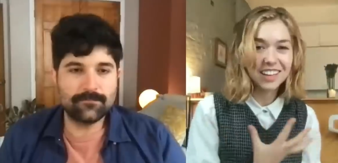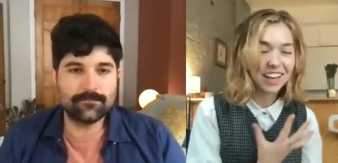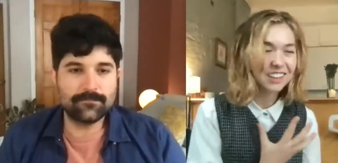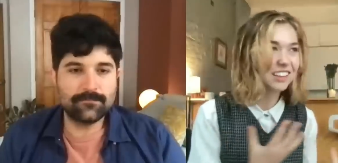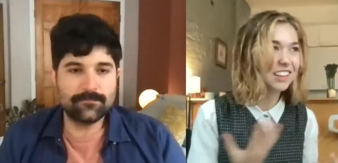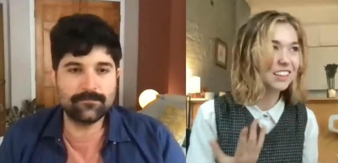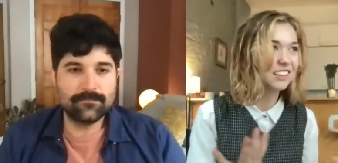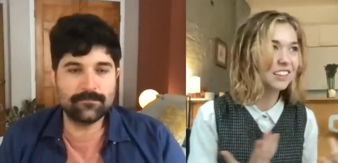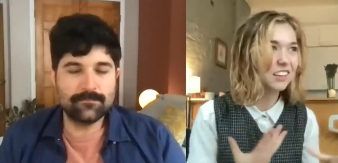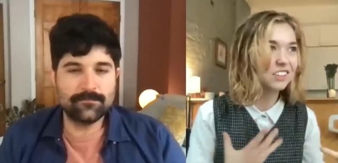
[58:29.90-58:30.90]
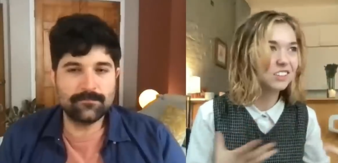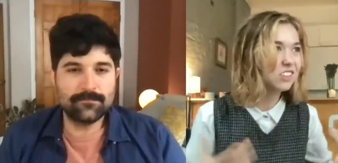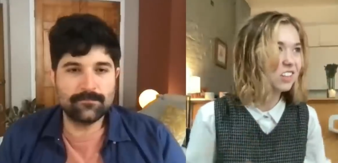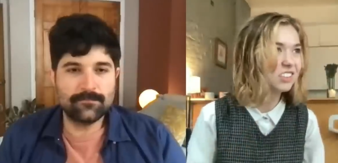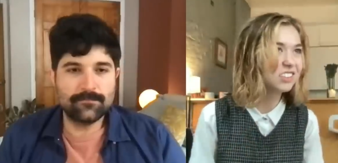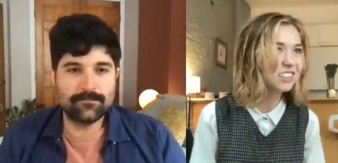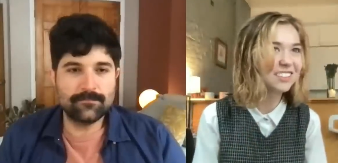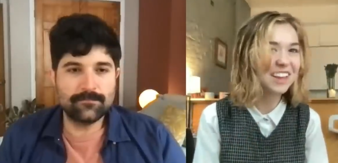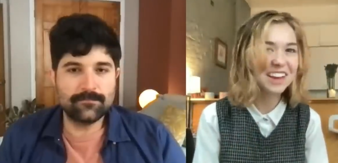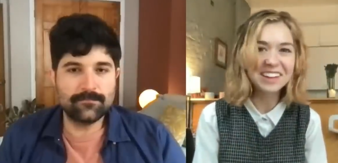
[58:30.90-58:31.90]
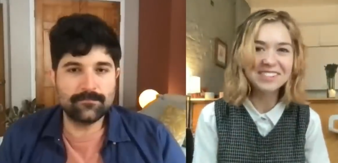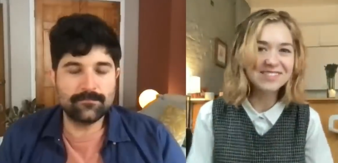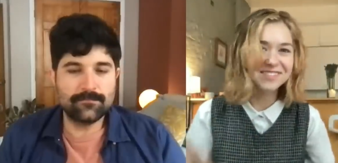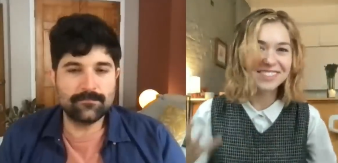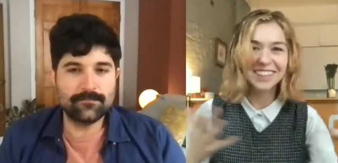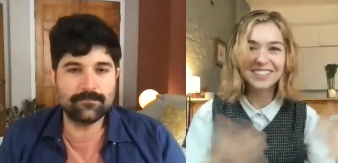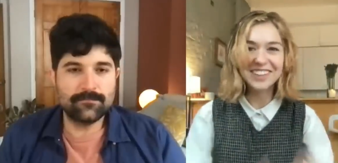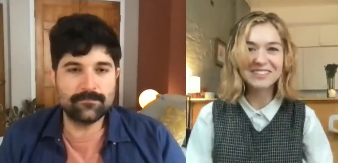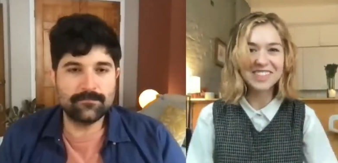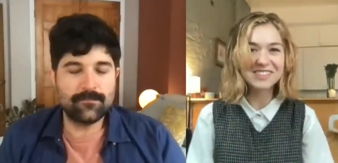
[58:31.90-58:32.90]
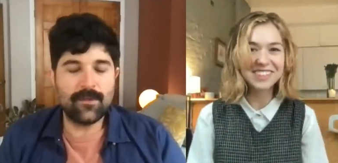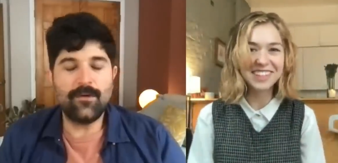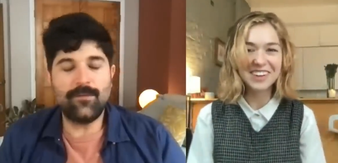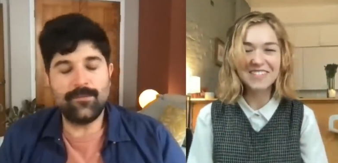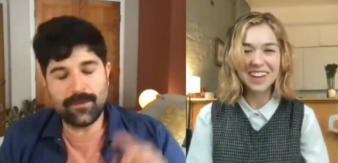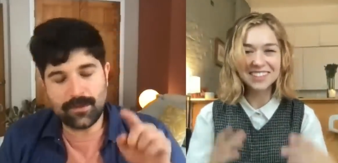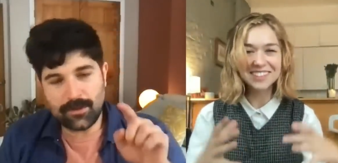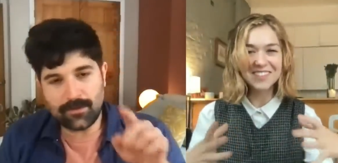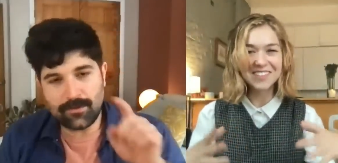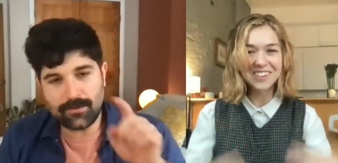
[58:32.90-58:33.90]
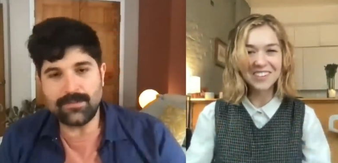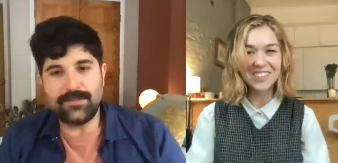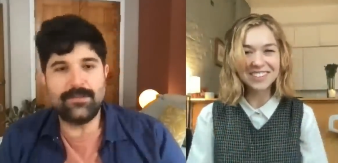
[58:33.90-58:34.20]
Speaker 1: I think that you crushed this thing, and and we we you know made something real